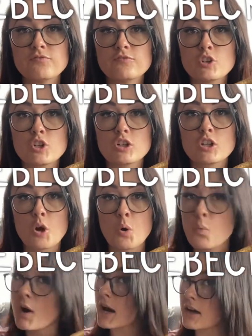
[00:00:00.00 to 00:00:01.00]
for a
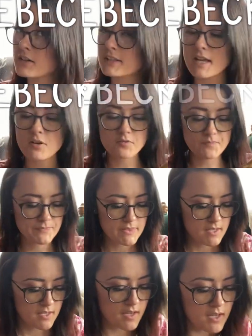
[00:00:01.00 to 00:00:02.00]
while
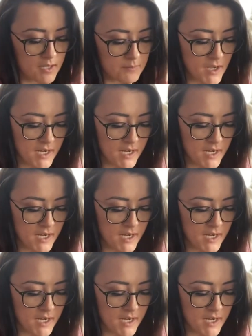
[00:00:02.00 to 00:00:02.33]
now.